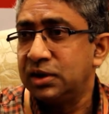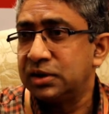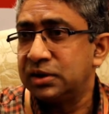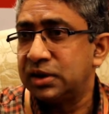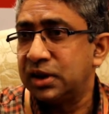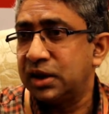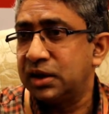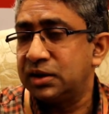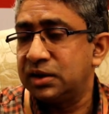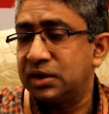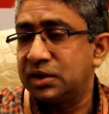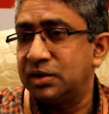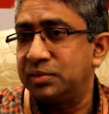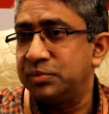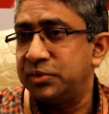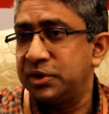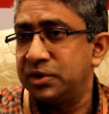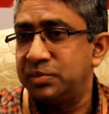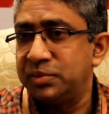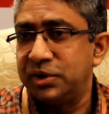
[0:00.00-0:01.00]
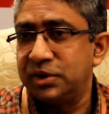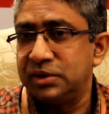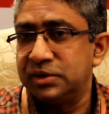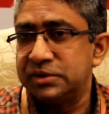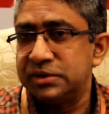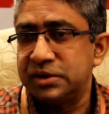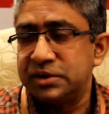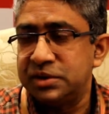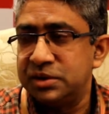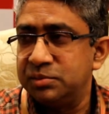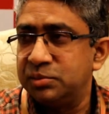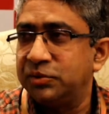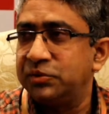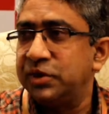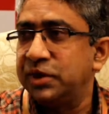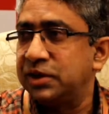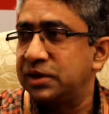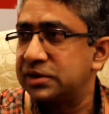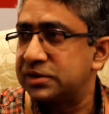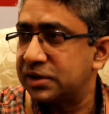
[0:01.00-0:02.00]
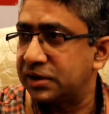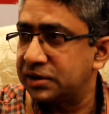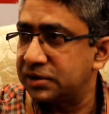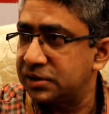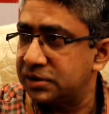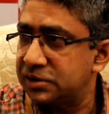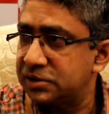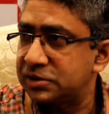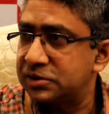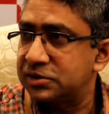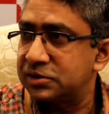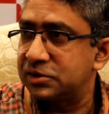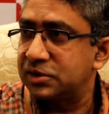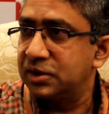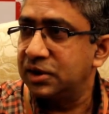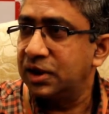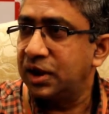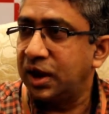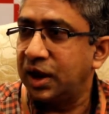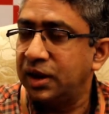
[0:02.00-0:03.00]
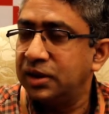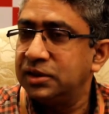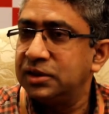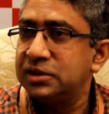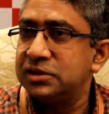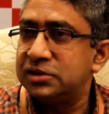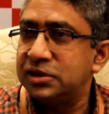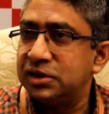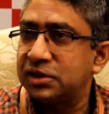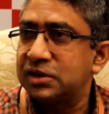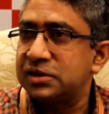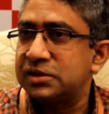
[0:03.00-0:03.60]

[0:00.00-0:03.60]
that the company builds a team of data scientists, and these data